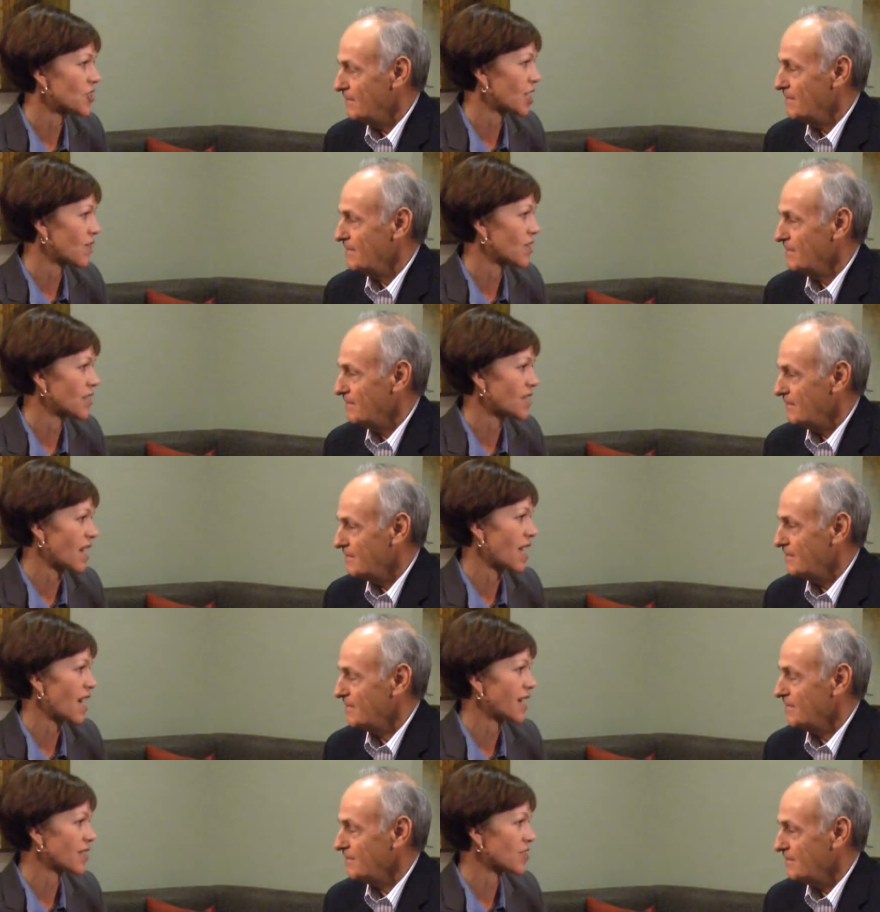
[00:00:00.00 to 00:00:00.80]
Speaker 1: and every
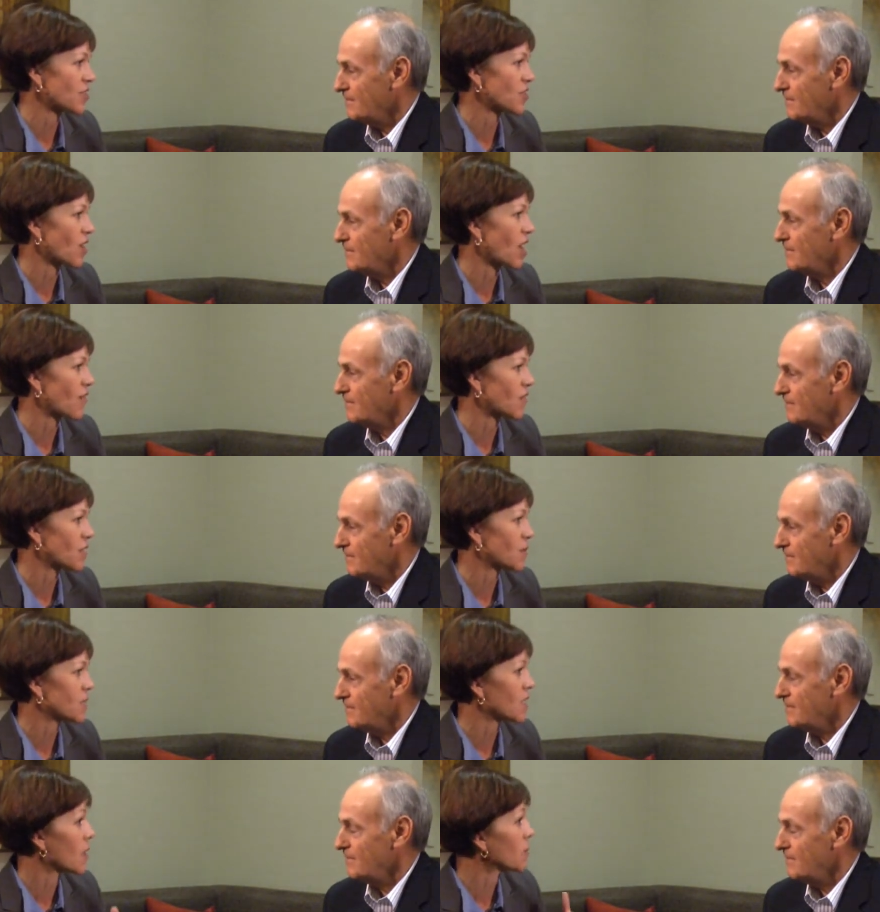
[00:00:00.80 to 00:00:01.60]
day and striving to
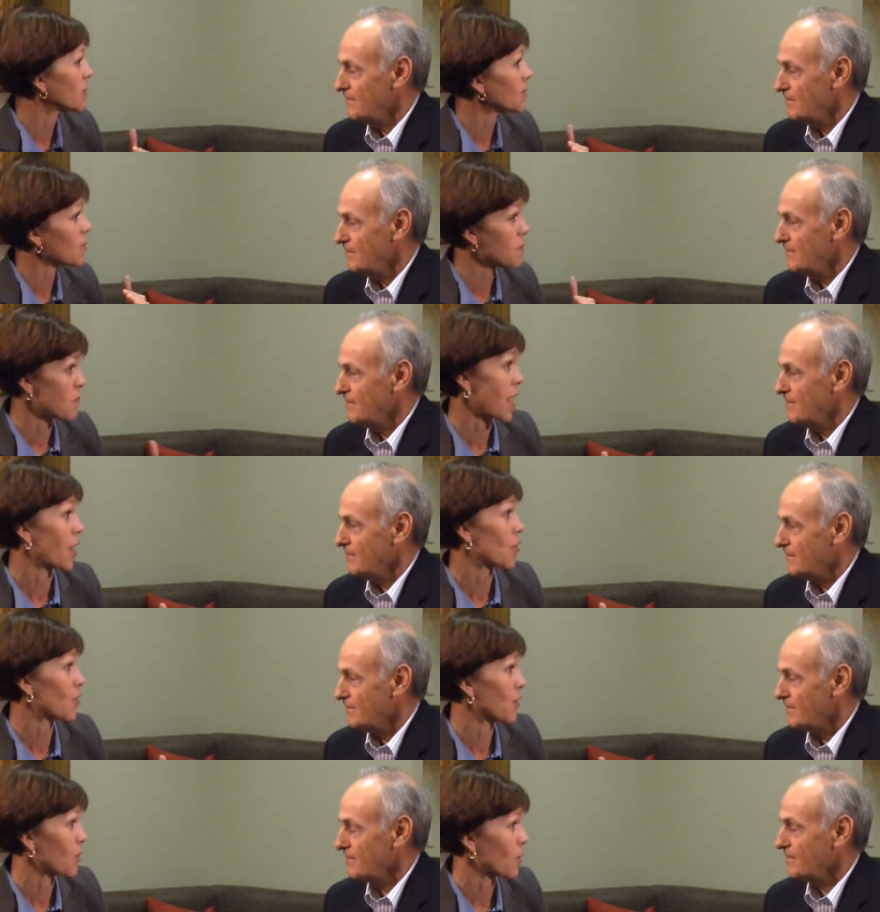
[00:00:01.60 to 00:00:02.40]
become even
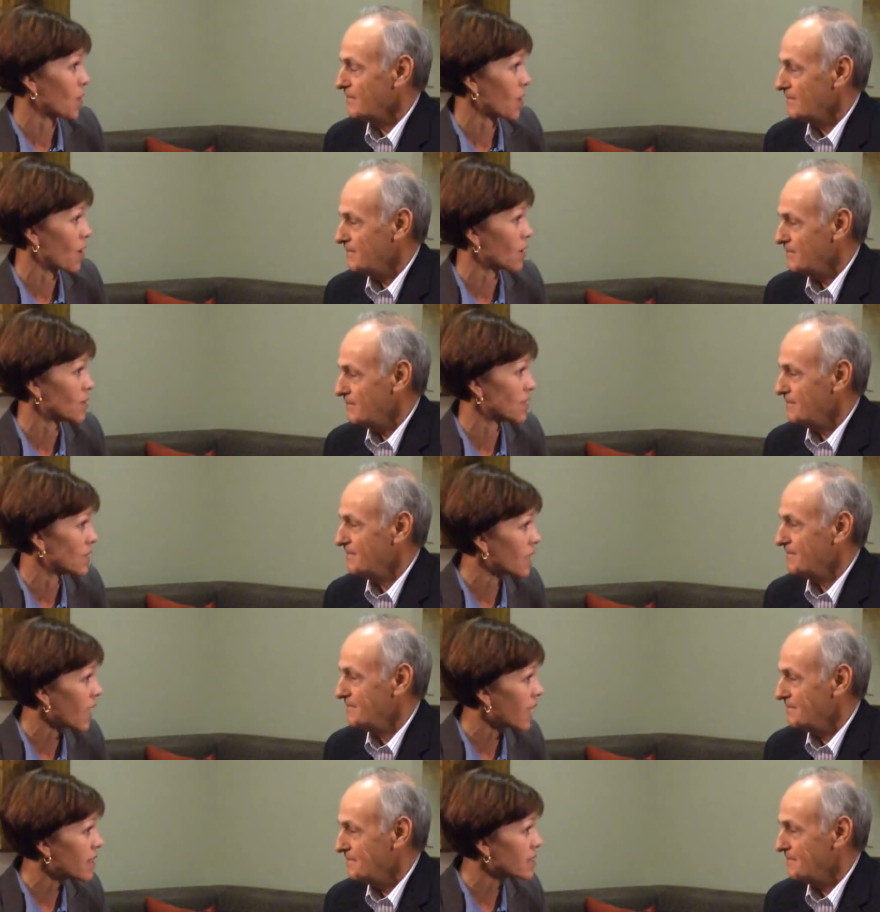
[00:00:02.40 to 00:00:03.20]
better than we are
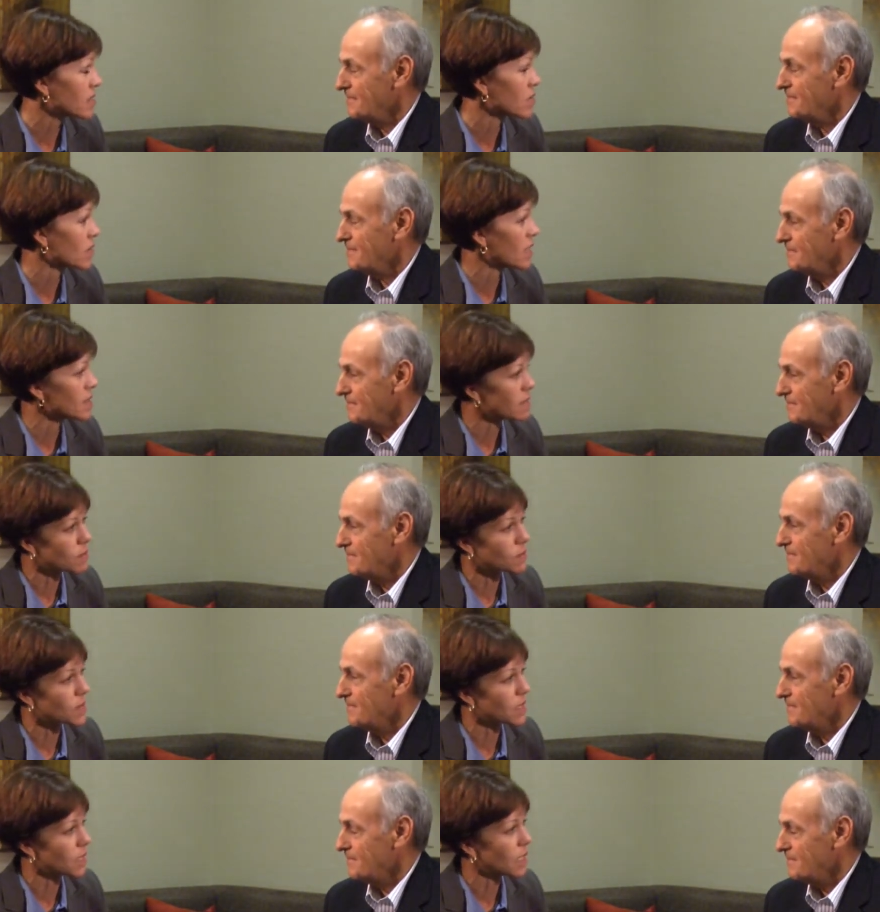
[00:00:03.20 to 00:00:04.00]
today. So that's a
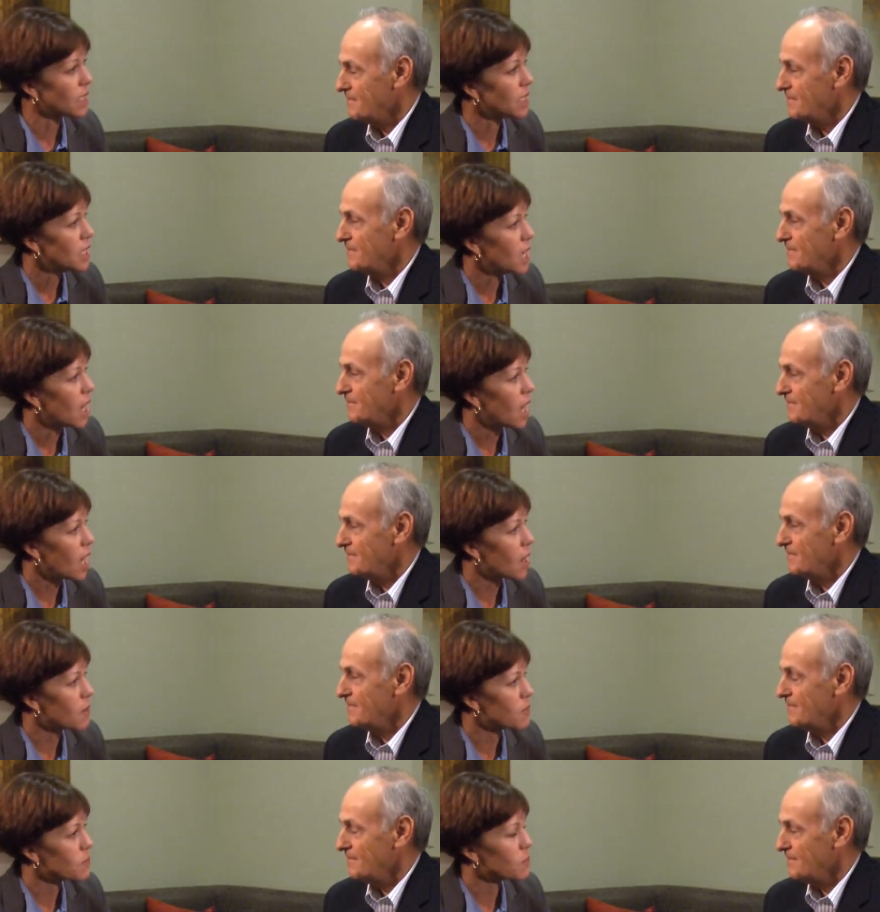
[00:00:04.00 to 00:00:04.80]
big
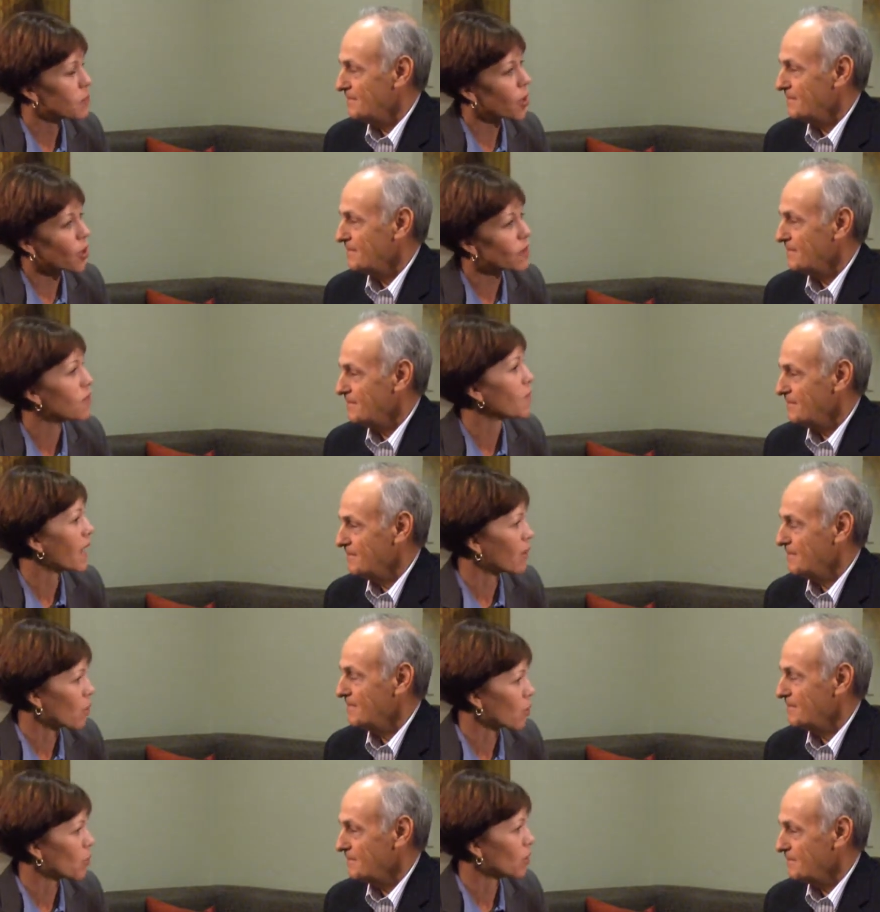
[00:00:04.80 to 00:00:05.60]
part of my
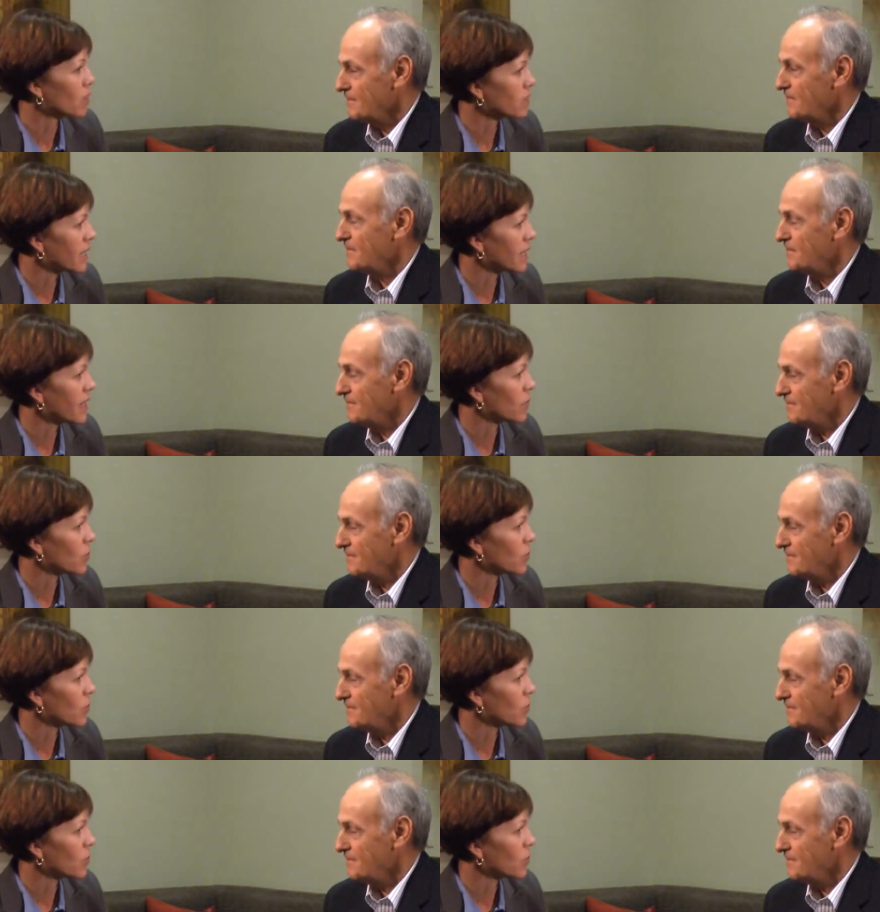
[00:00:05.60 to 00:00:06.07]
world. I